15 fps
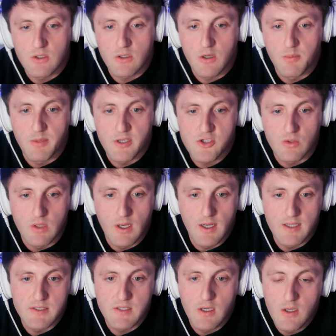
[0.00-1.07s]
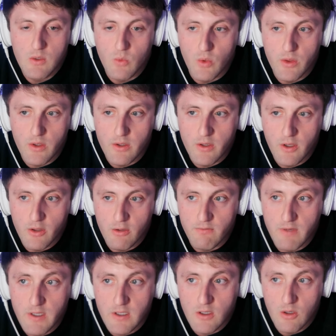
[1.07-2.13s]
coming at you guys with another
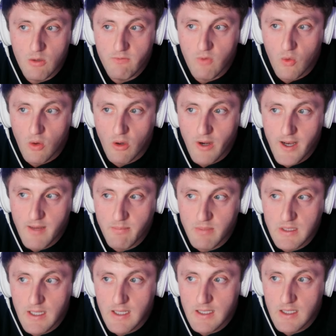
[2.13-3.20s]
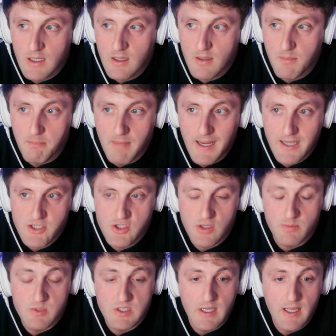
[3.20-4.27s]
video for our NBA matchup
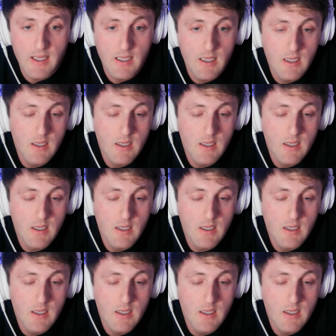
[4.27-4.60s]
today.